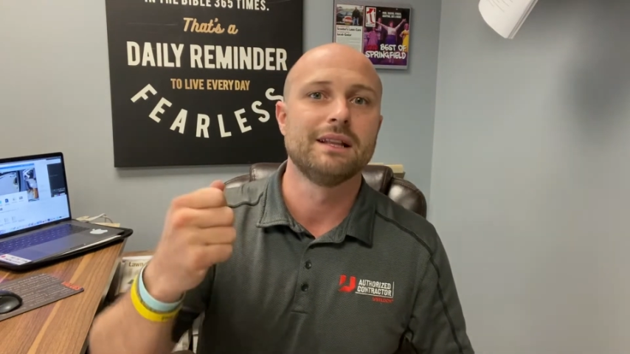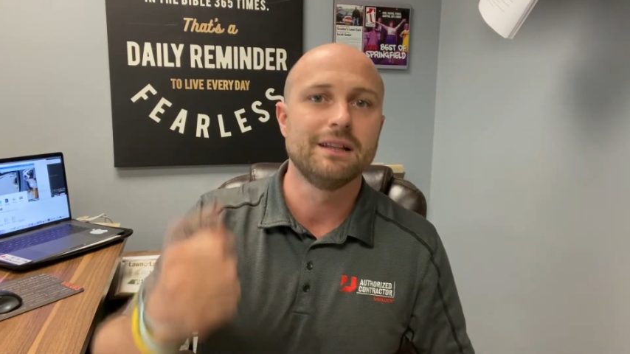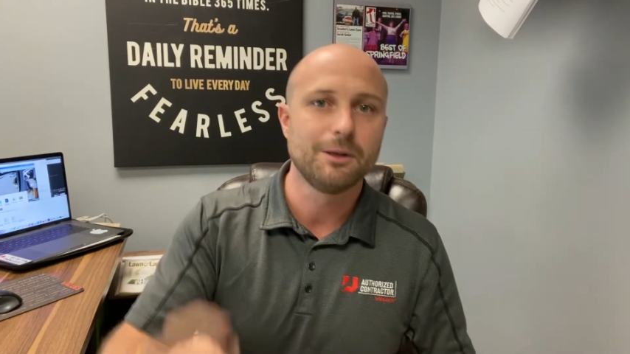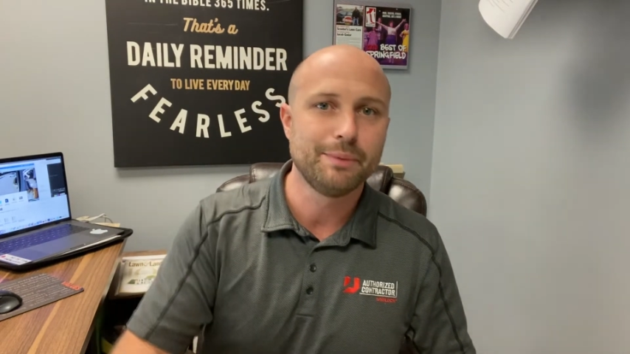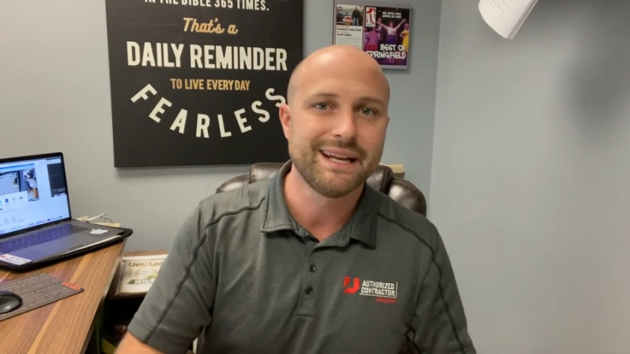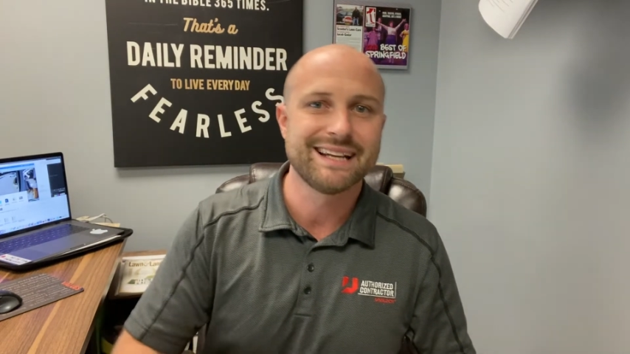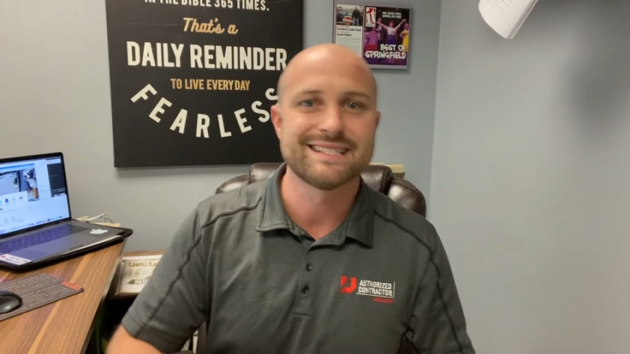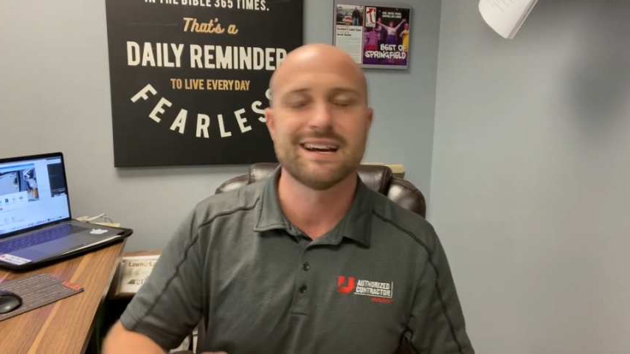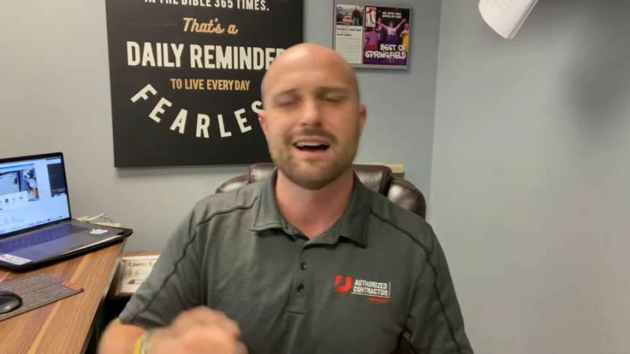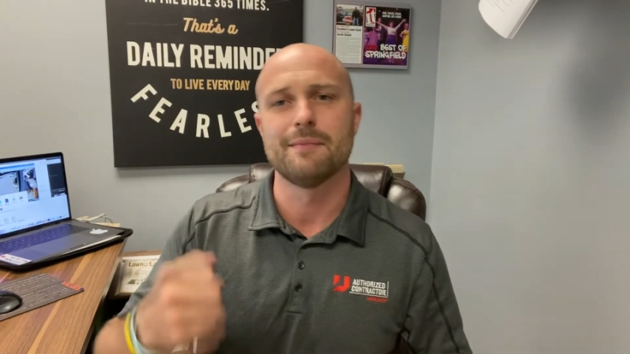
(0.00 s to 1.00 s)
a little bit at a
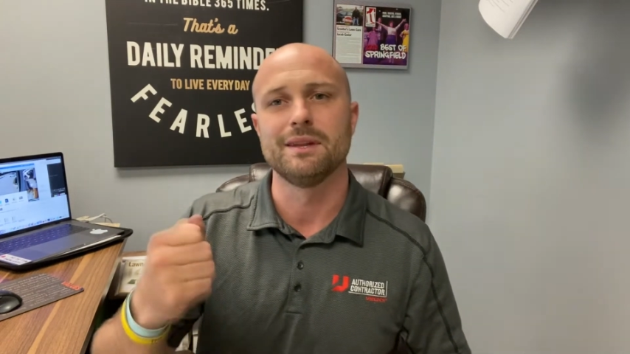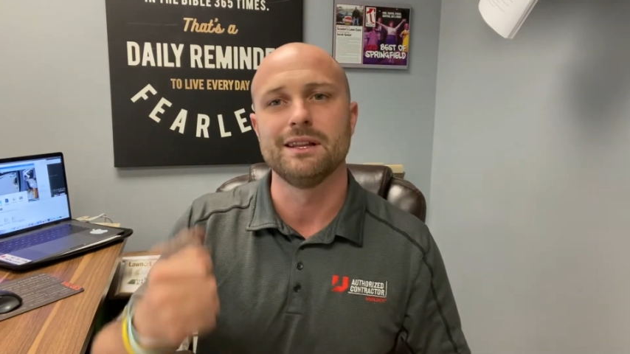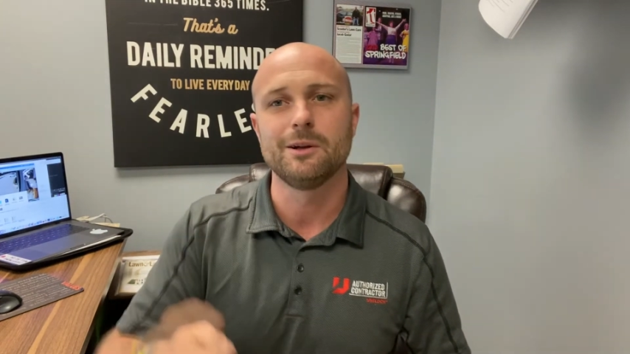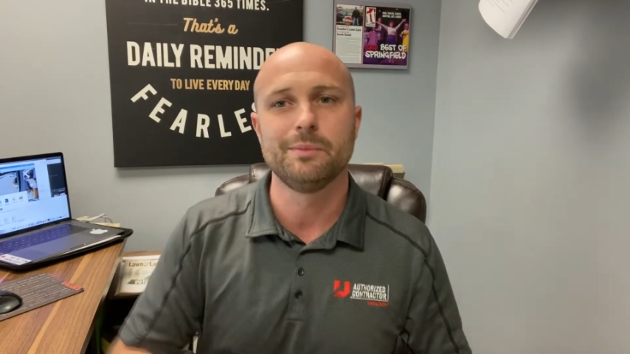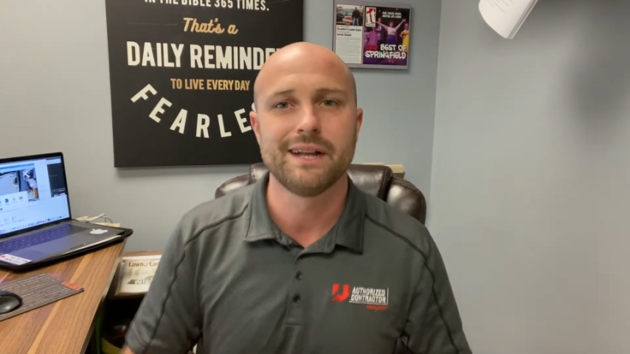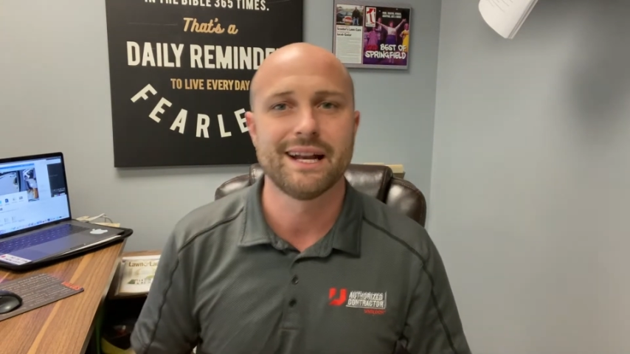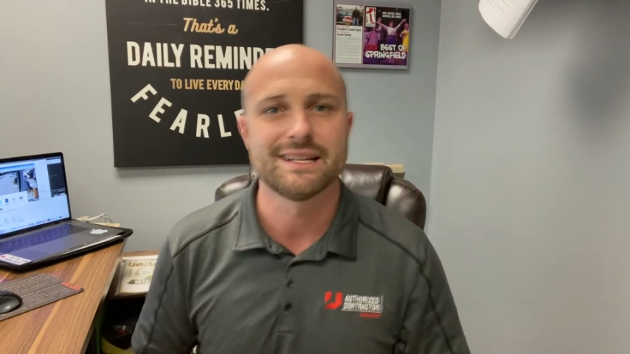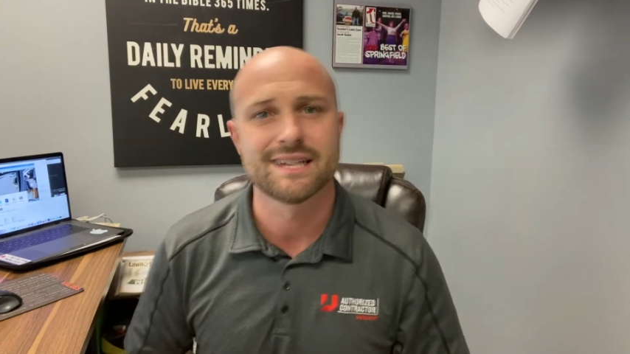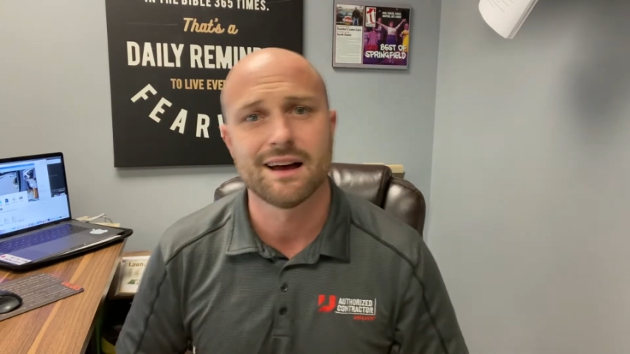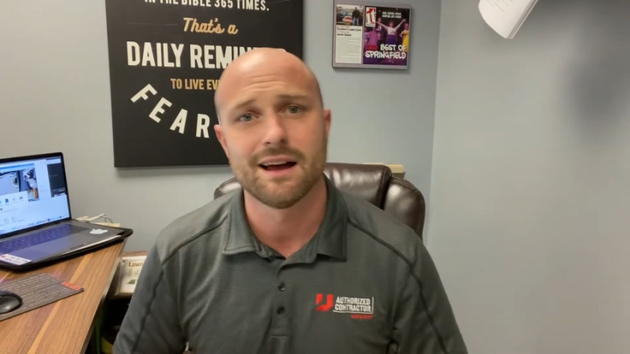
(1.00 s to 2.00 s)
time, a little bit at a
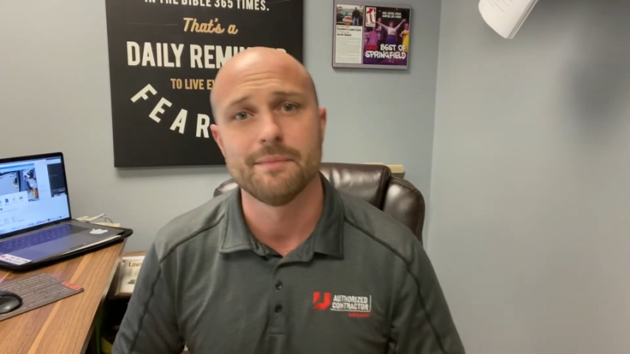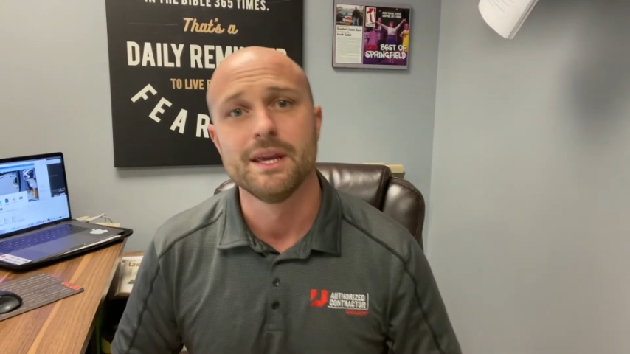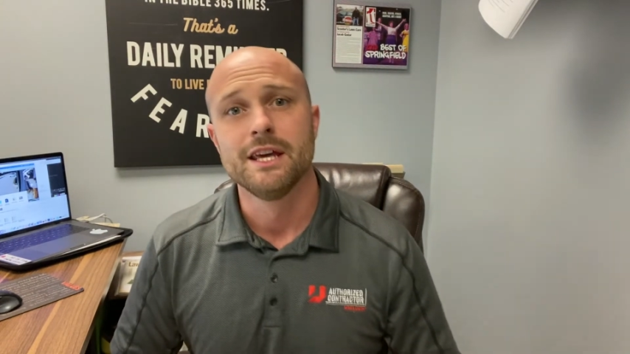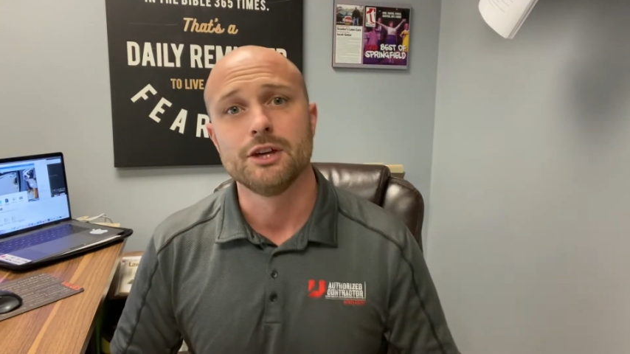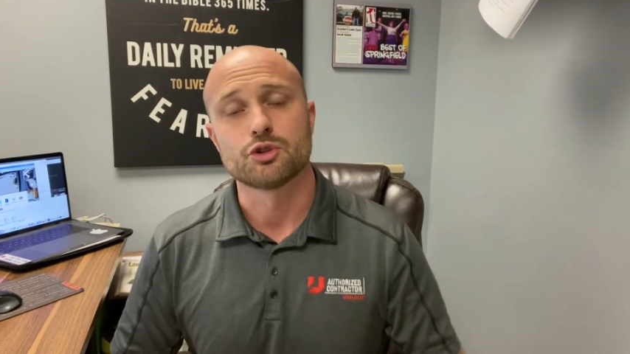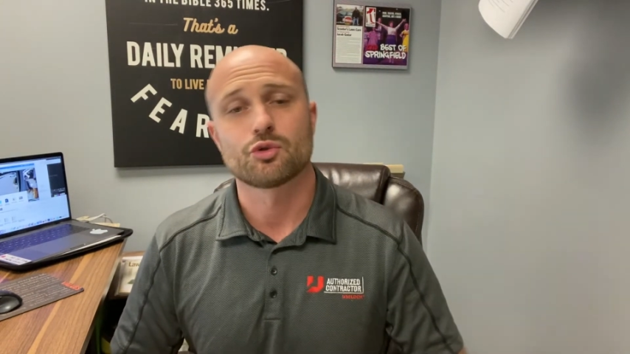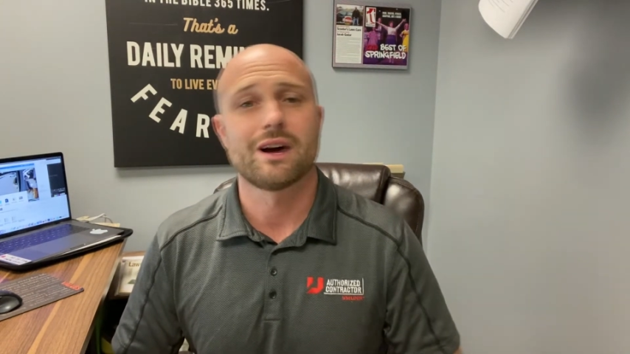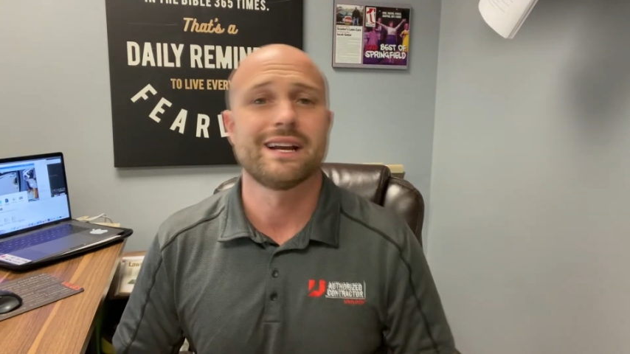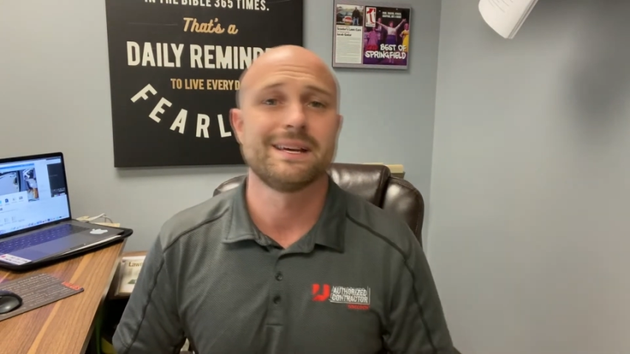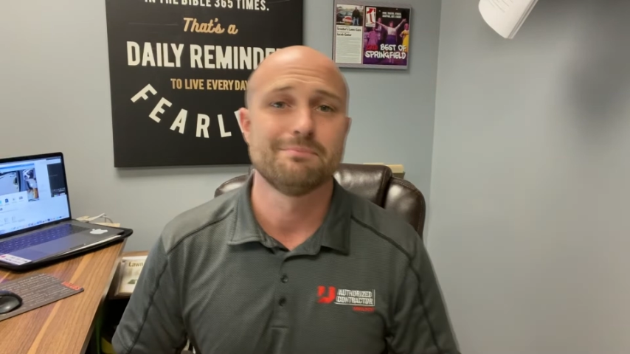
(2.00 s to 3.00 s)
time, and
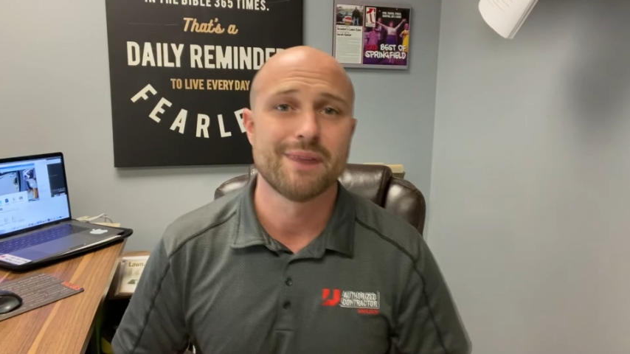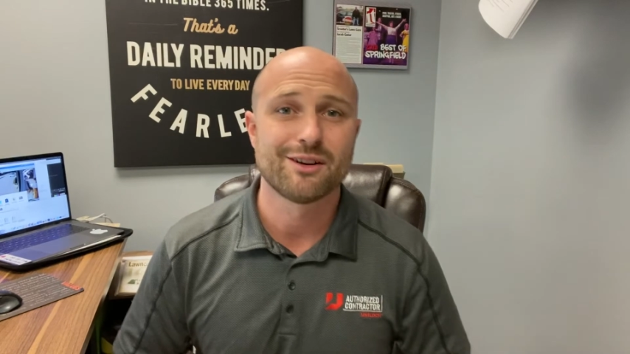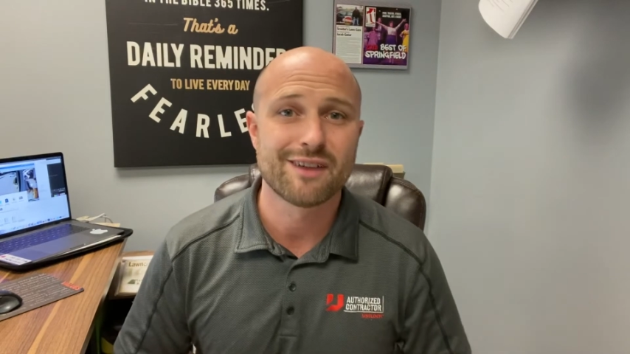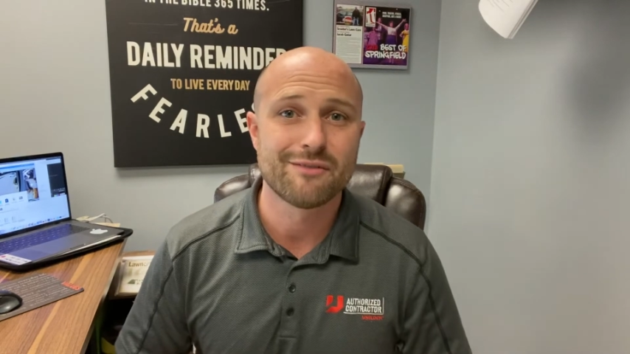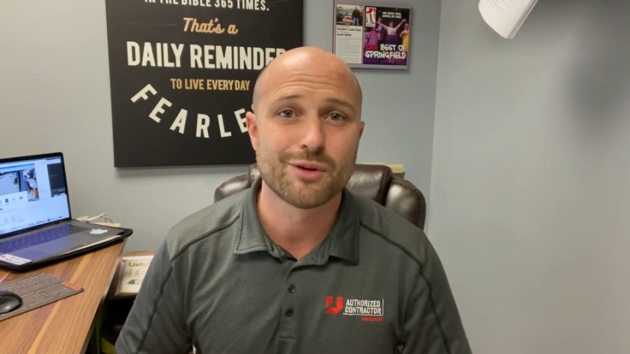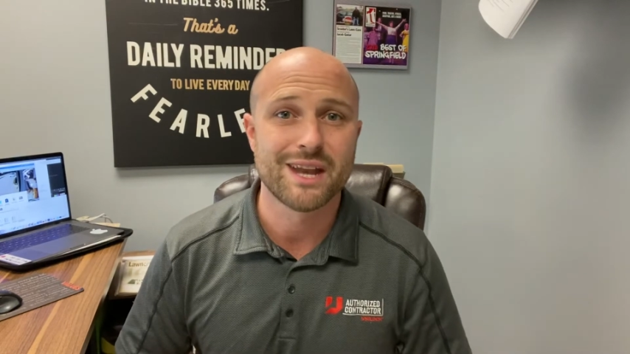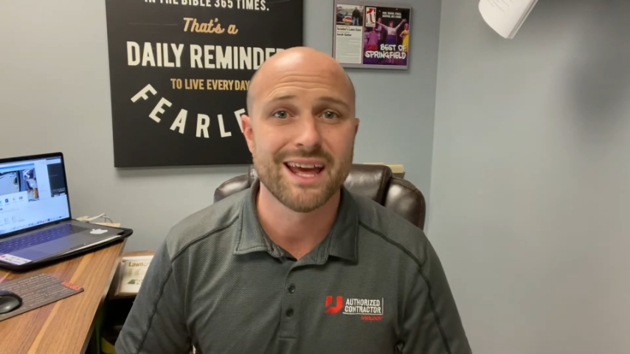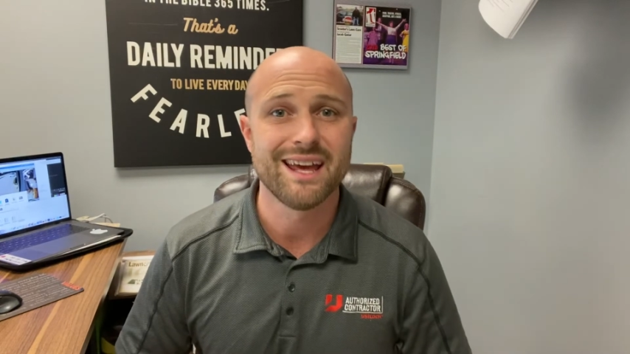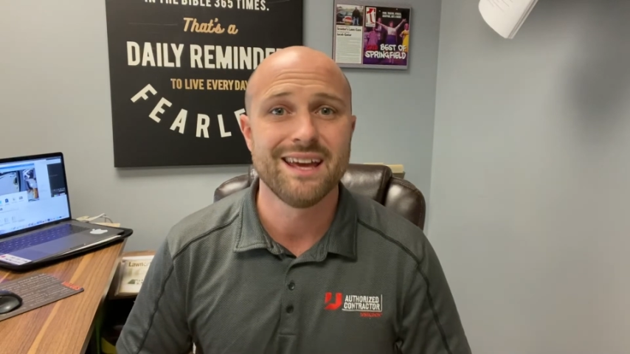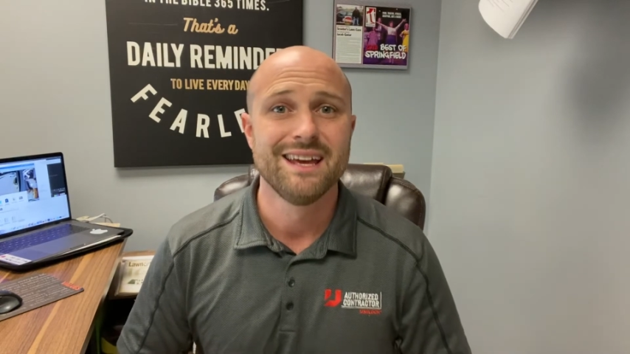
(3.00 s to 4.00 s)
try to get better every
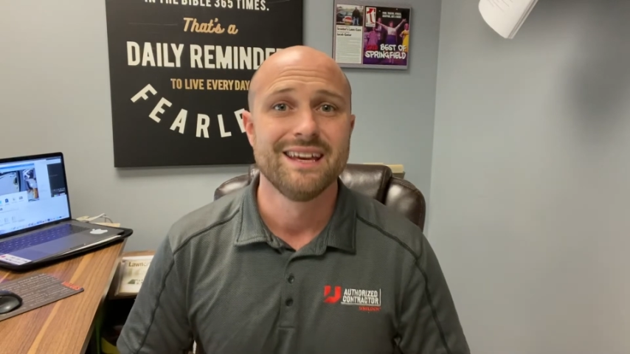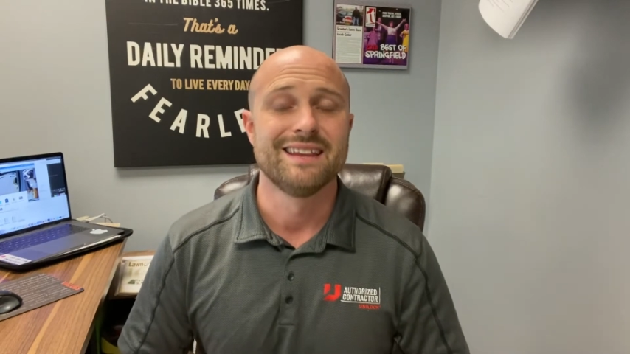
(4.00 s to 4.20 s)
day.